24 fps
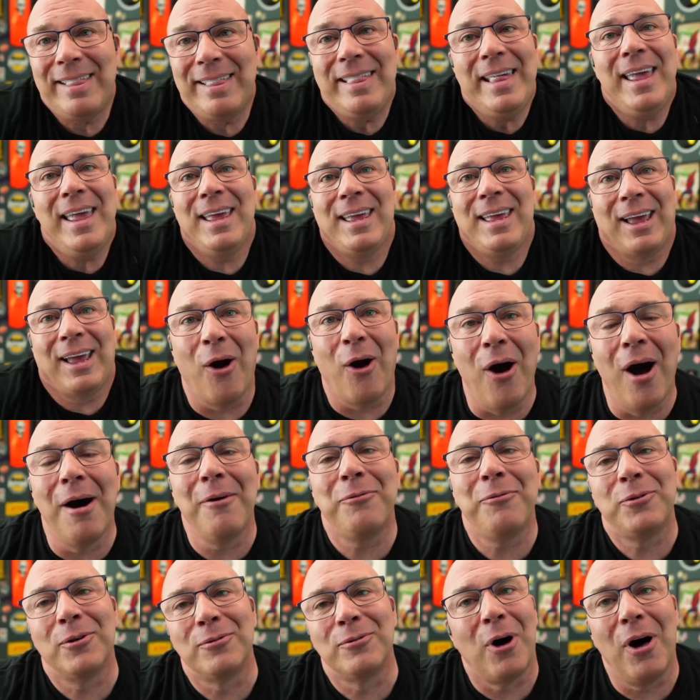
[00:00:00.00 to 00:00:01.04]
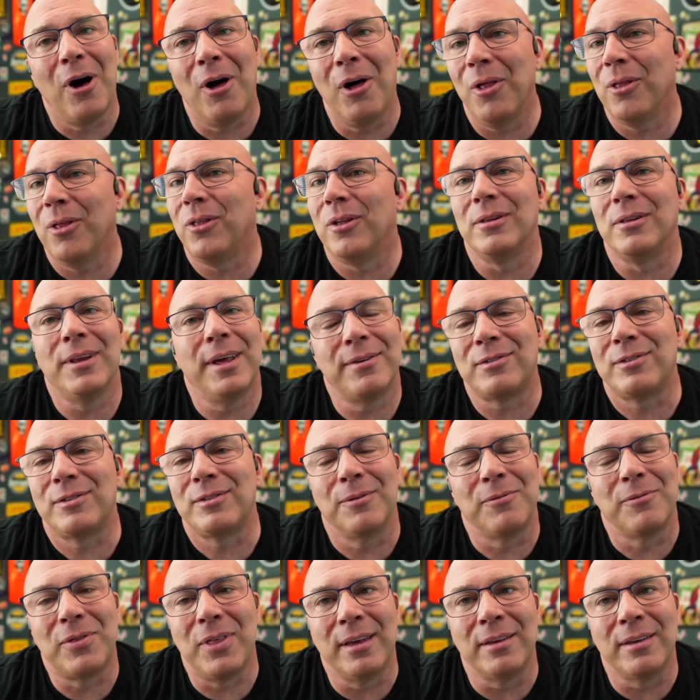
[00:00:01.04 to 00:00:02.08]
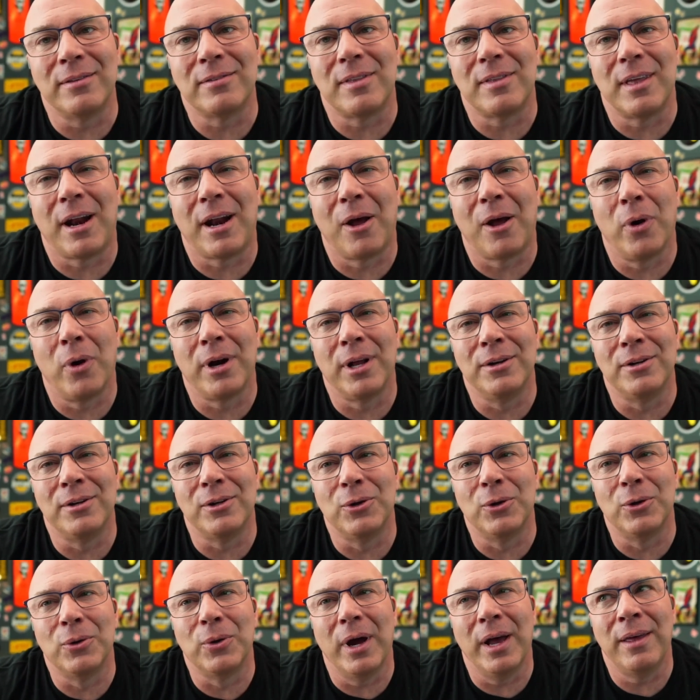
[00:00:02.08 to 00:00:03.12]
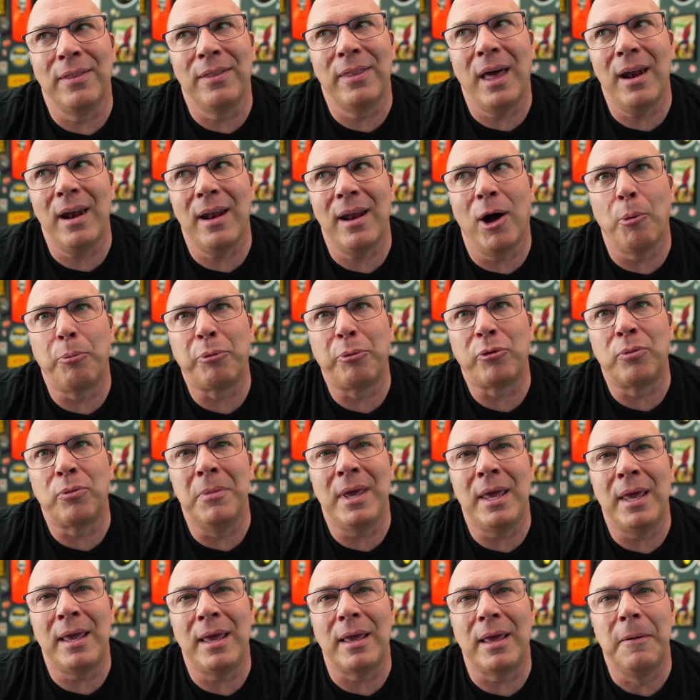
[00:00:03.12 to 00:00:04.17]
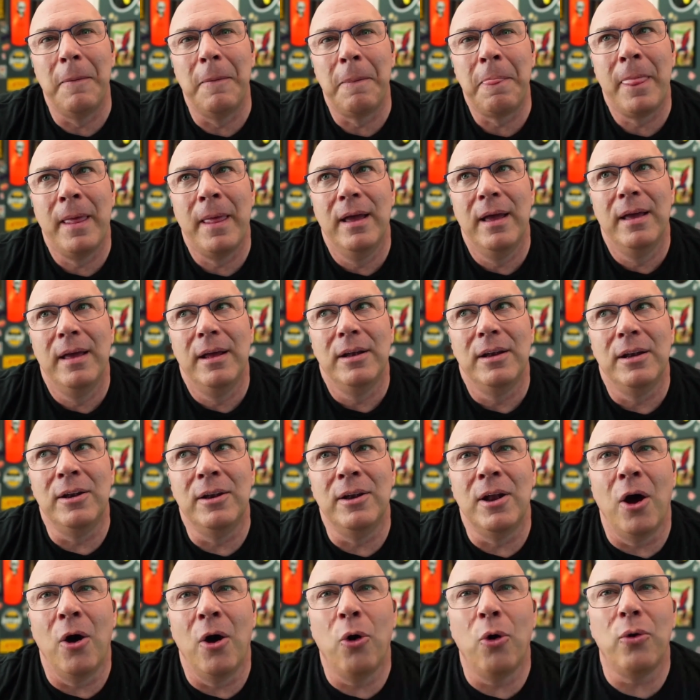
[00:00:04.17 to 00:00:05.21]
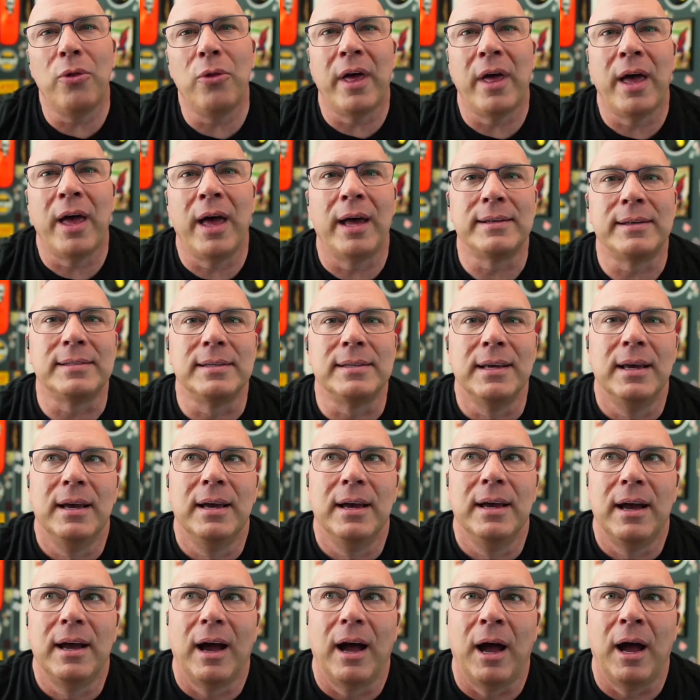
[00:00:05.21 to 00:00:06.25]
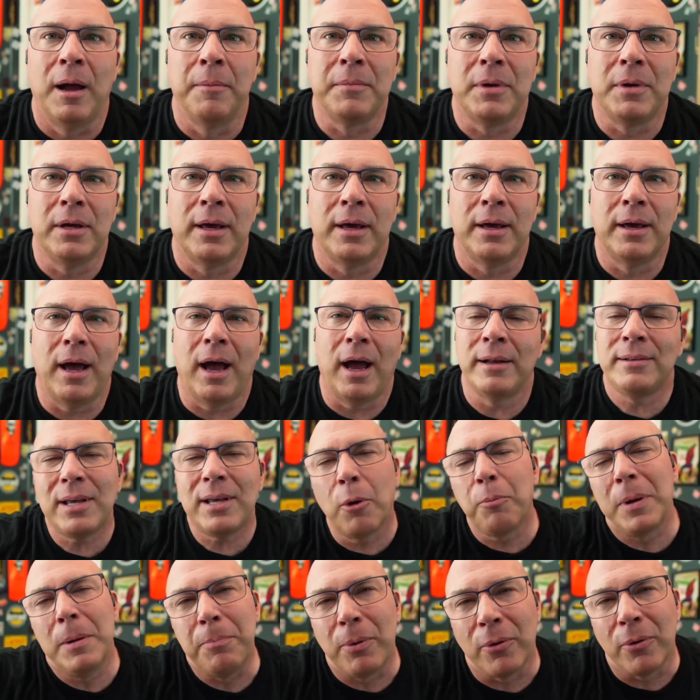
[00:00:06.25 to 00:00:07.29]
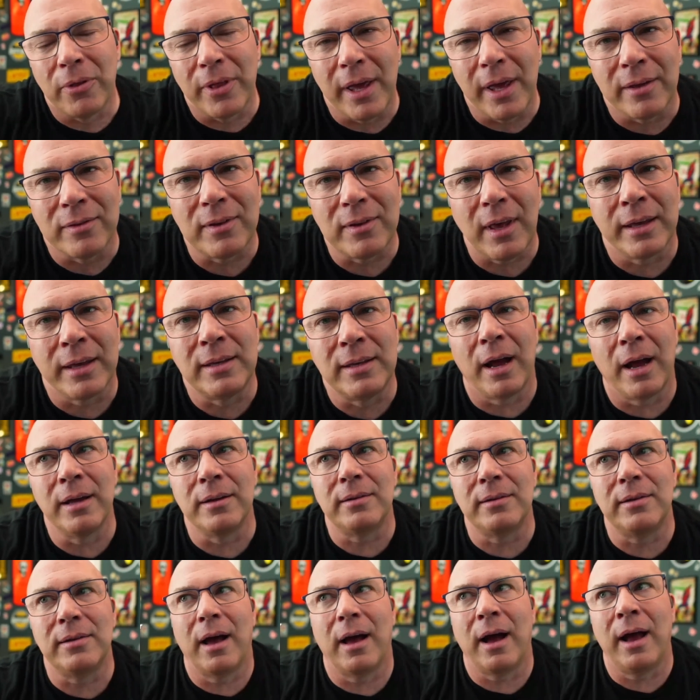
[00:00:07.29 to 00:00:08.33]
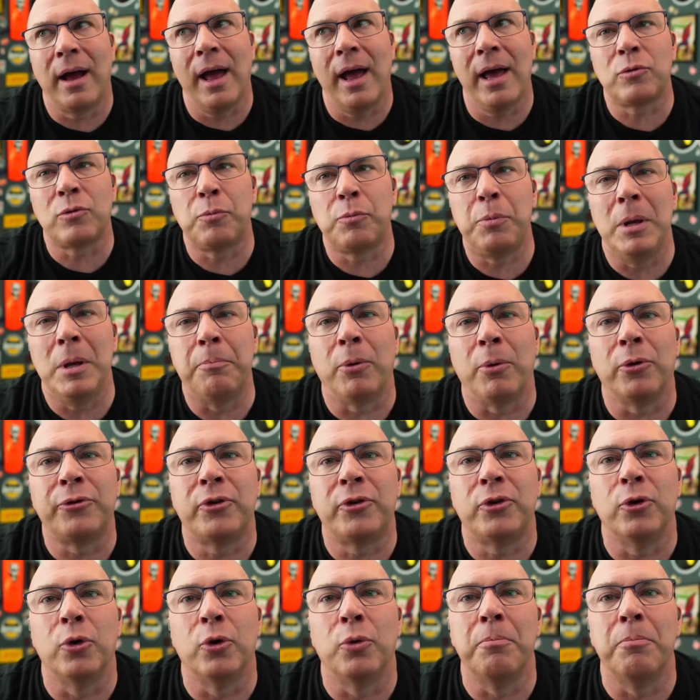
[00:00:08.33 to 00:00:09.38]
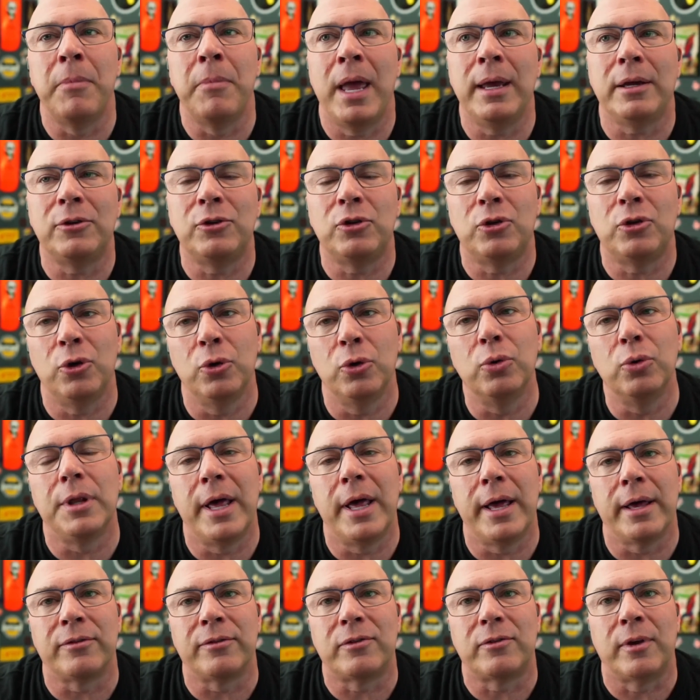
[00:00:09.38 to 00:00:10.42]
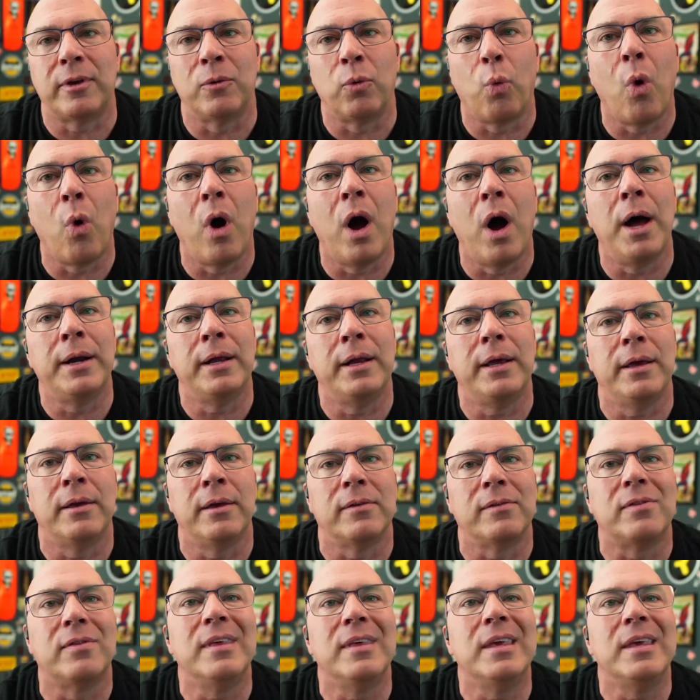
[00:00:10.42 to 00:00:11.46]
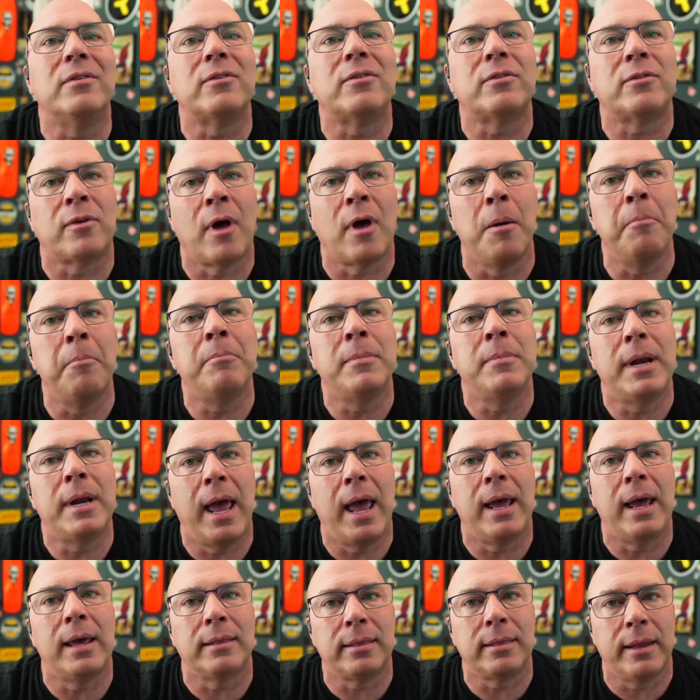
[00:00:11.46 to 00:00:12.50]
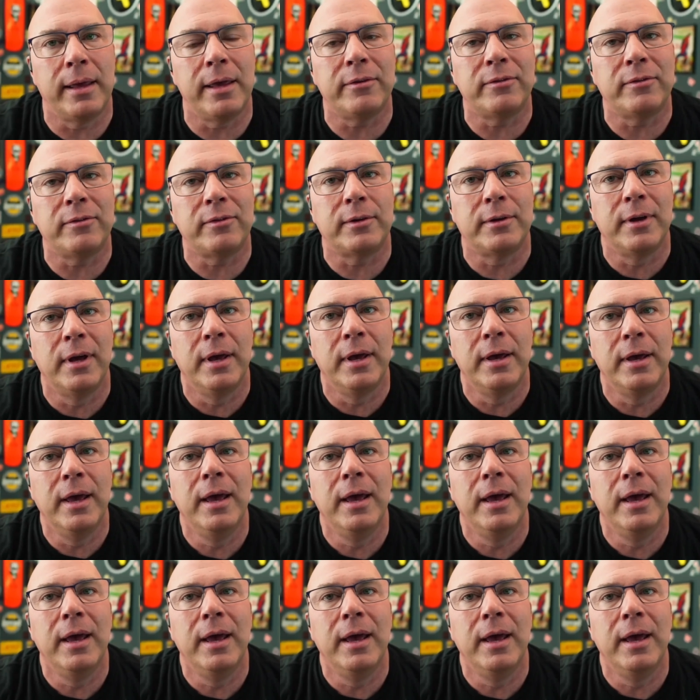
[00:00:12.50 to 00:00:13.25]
thing off of all the list of things that I want to do. And that helps me know that I tell people this. I ask people to make 2 lists, and one is the someday list